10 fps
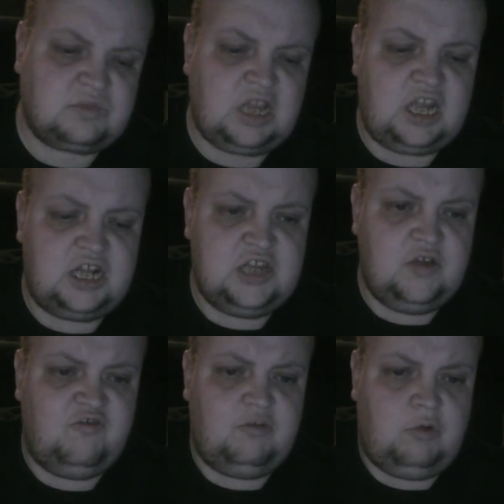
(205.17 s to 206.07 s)
the
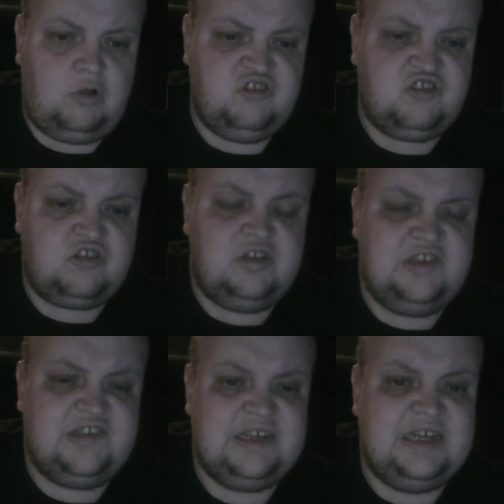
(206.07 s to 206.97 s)
other ones,
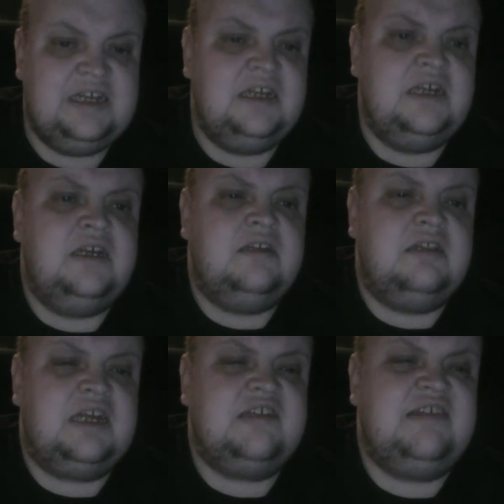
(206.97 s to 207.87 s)
because
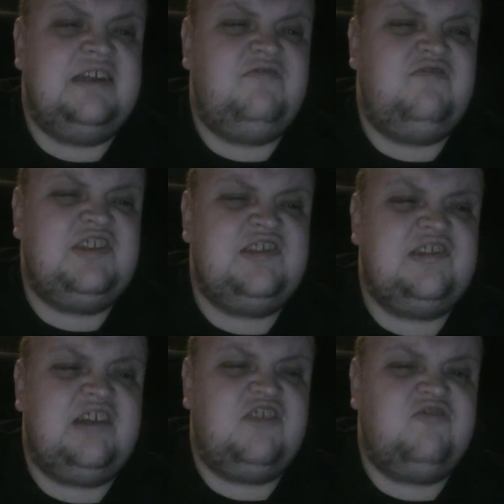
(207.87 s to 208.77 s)
like I said, this
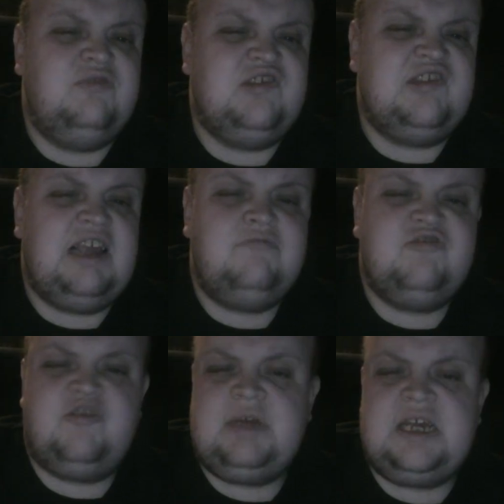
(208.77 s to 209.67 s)
detachment seems
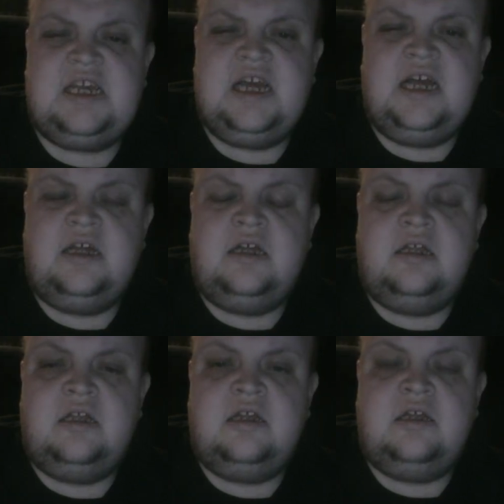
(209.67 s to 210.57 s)
to be
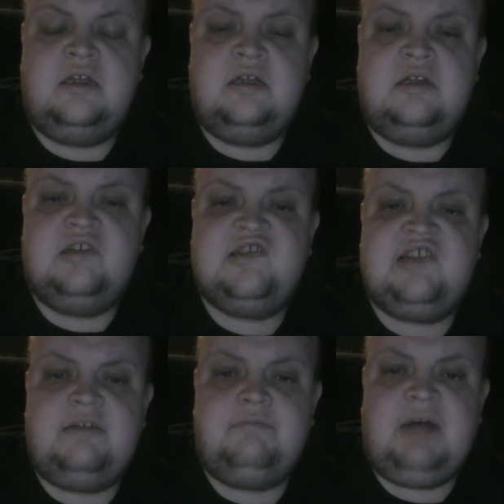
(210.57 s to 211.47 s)

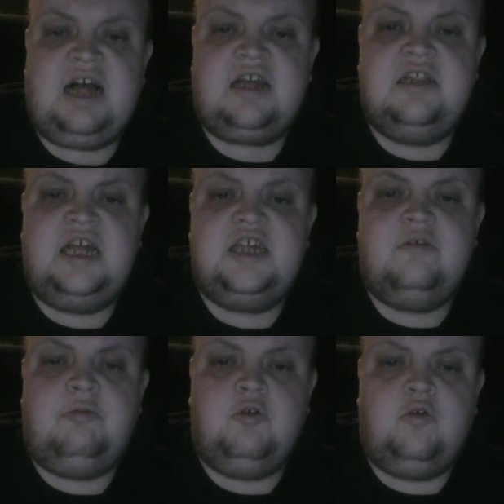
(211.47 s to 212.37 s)
sit back and let your
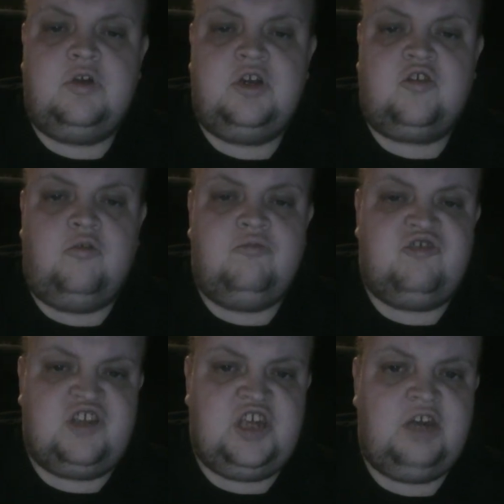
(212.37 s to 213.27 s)
opponent come to
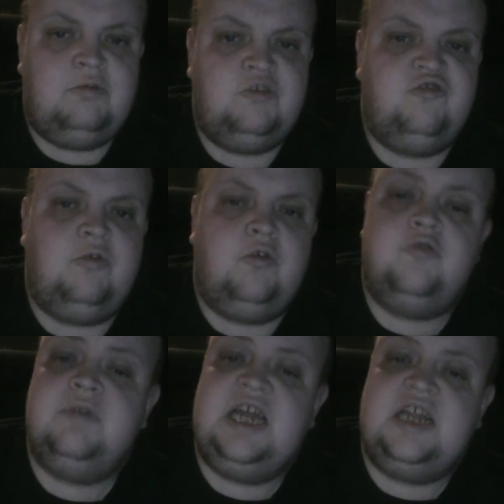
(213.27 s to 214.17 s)
you under your
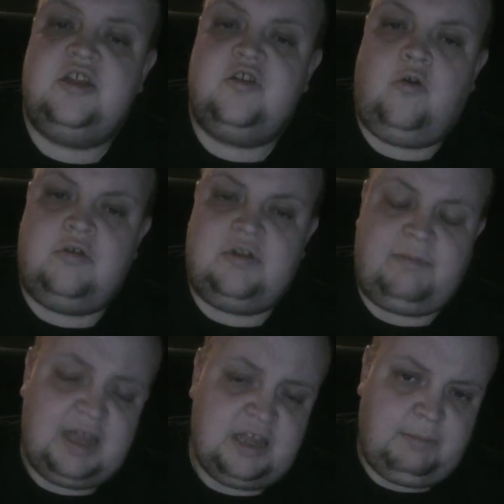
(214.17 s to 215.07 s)
unrelenting horde of
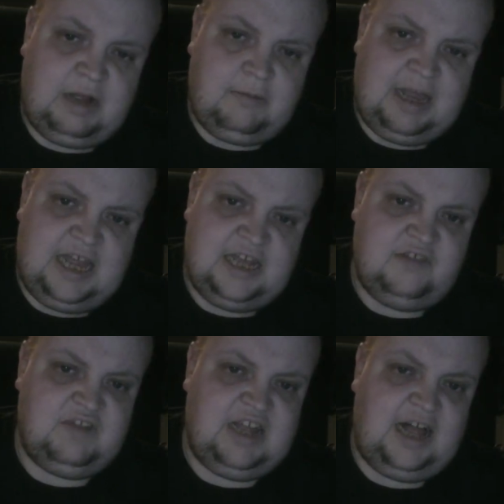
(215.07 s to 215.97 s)
firepower, and
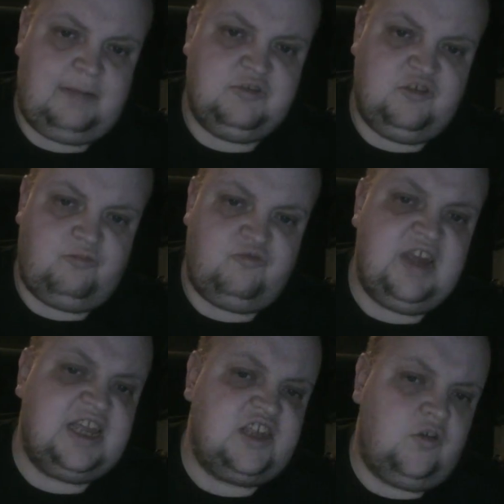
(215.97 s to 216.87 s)
if they happen to
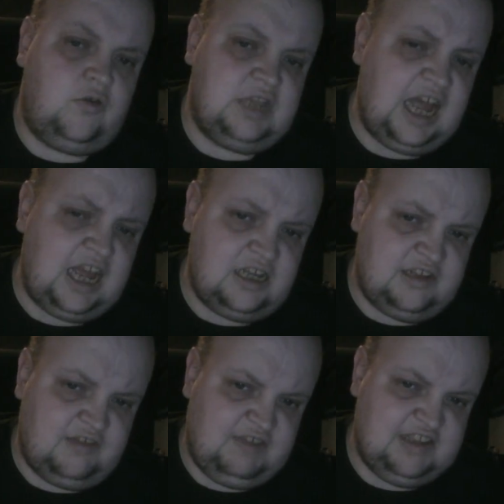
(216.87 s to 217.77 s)
break your
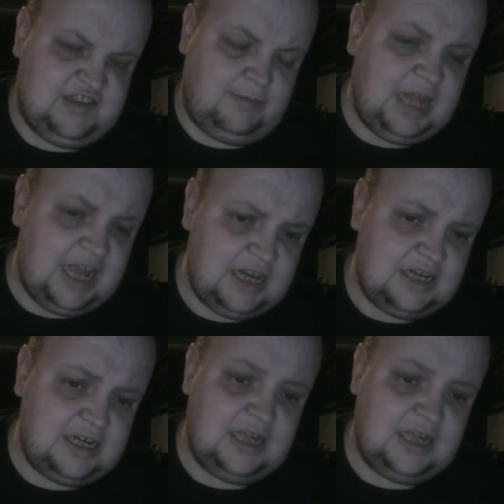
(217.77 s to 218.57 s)
defensive line,